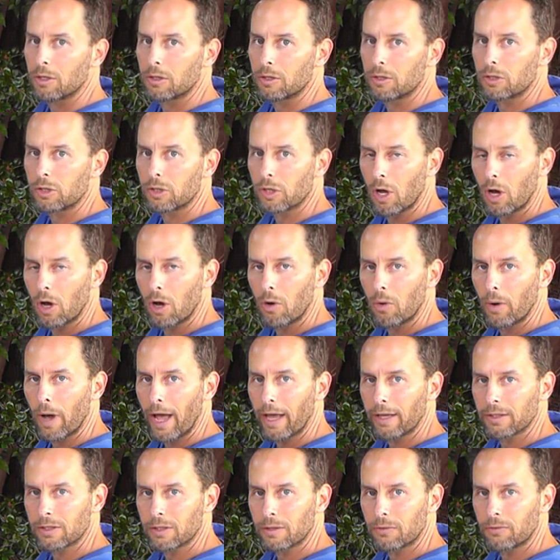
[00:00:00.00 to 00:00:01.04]
So
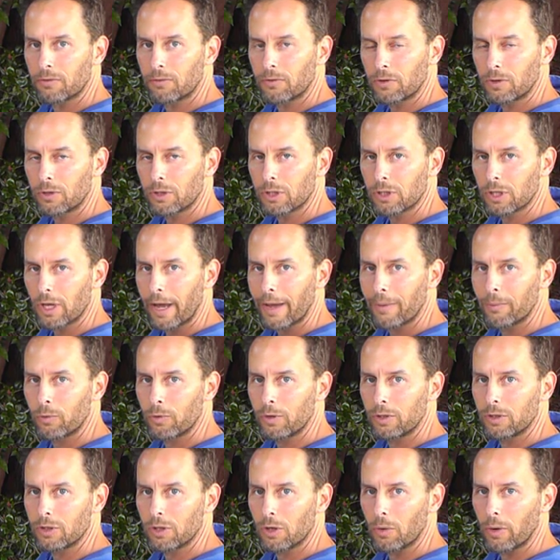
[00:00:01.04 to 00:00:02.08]
as the first time
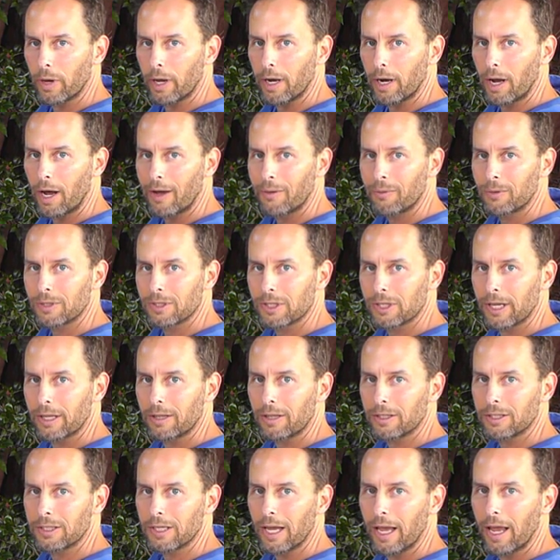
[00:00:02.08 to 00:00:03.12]
we do it, I would say
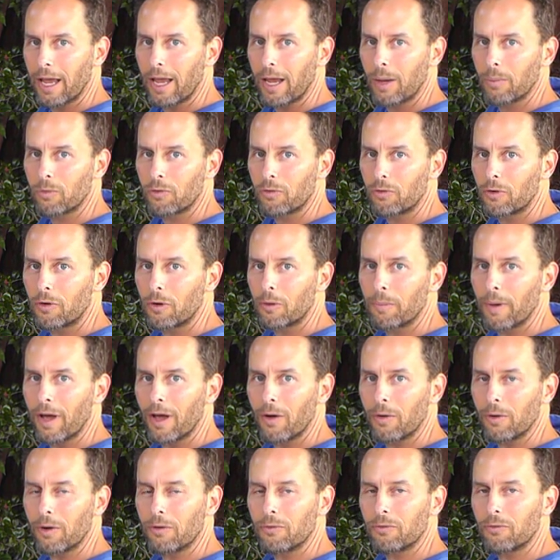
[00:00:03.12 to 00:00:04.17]
let's aim for
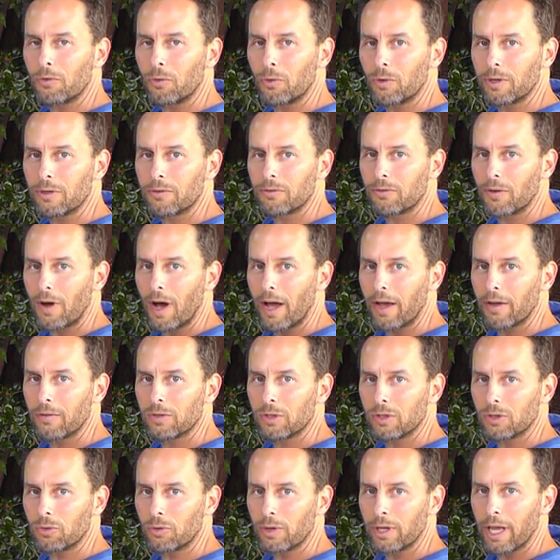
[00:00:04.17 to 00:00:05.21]
about a
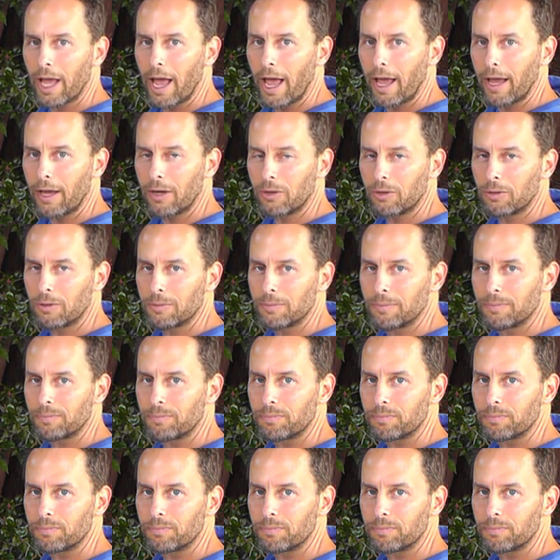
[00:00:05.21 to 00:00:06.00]
45-degree angle.